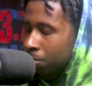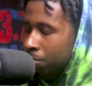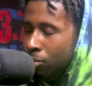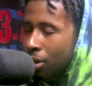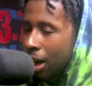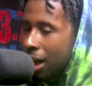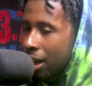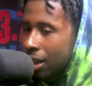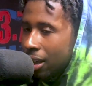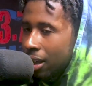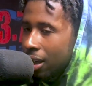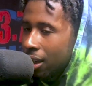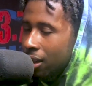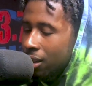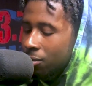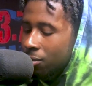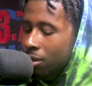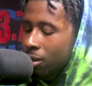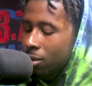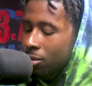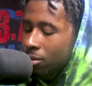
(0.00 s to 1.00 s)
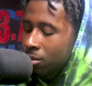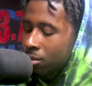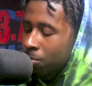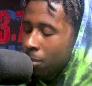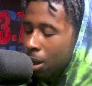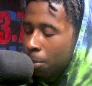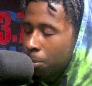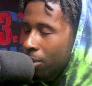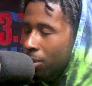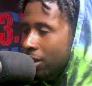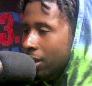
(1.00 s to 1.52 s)
Briargate, you know,
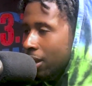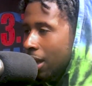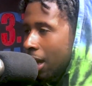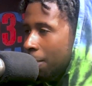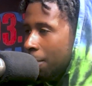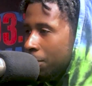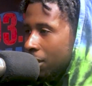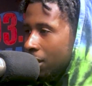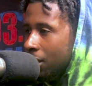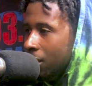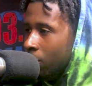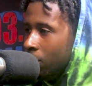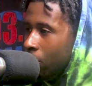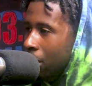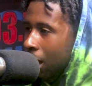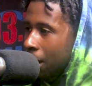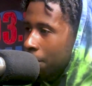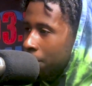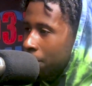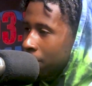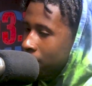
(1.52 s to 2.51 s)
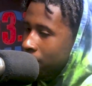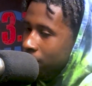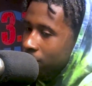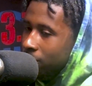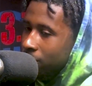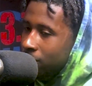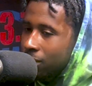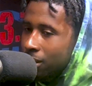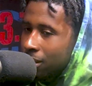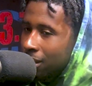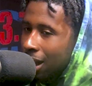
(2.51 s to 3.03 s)
my brother got me into rapping
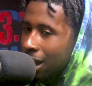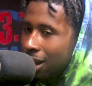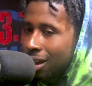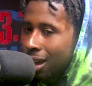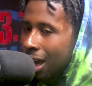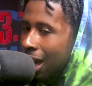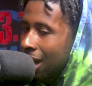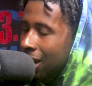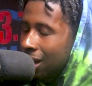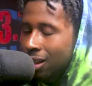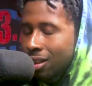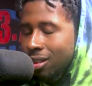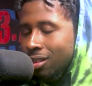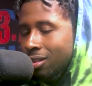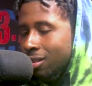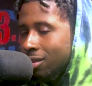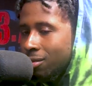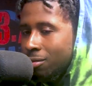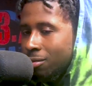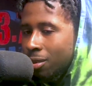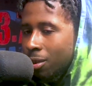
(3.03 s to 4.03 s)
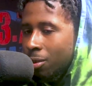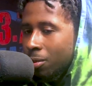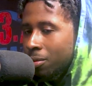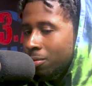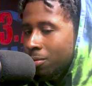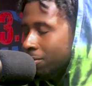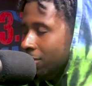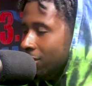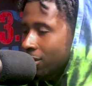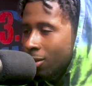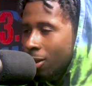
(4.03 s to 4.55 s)
at like 8, you
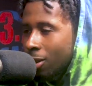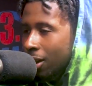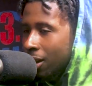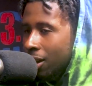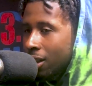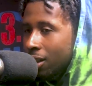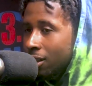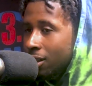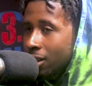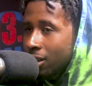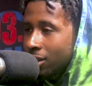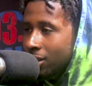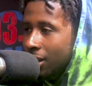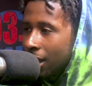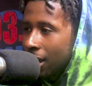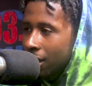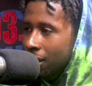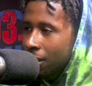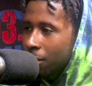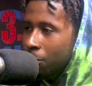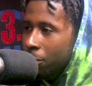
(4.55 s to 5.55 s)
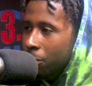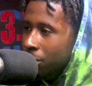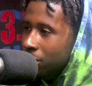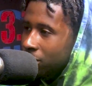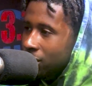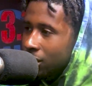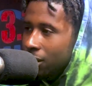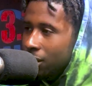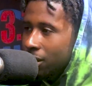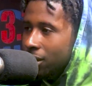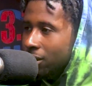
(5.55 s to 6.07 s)
know, started taking it real
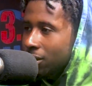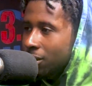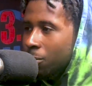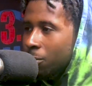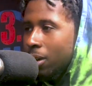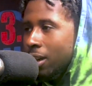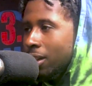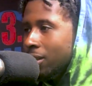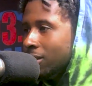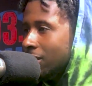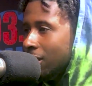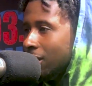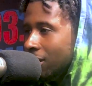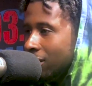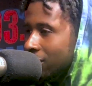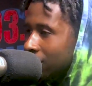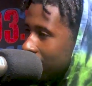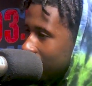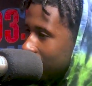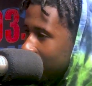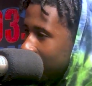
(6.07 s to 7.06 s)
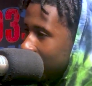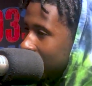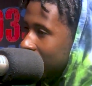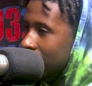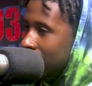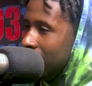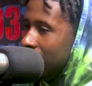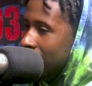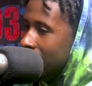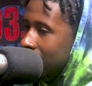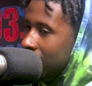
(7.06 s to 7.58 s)
serious around 16.
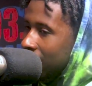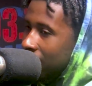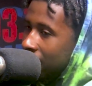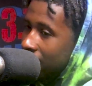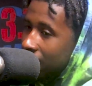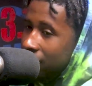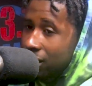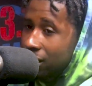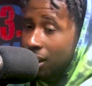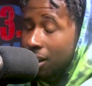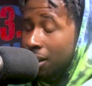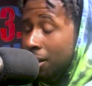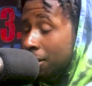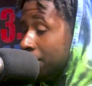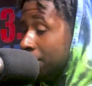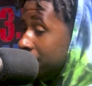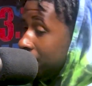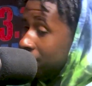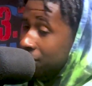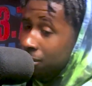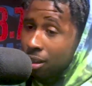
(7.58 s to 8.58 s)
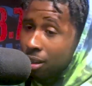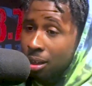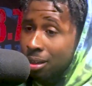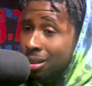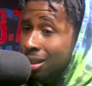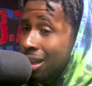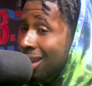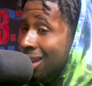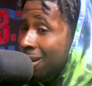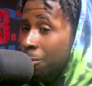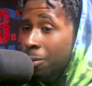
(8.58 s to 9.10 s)
And then
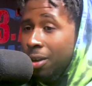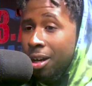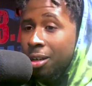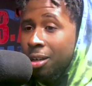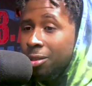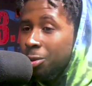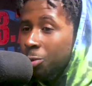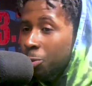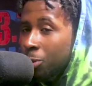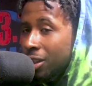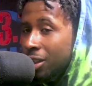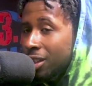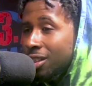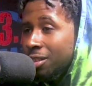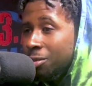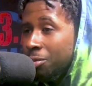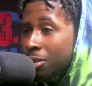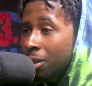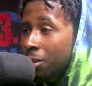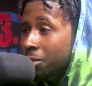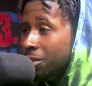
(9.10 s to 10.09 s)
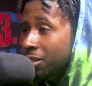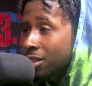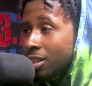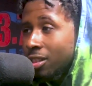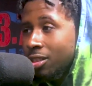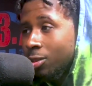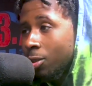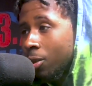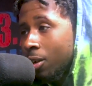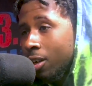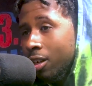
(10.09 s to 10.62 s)
at around 20, you know,
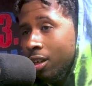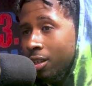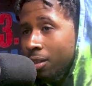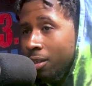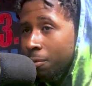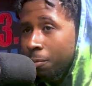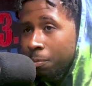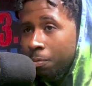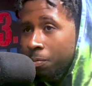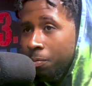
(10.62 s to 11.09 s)
just started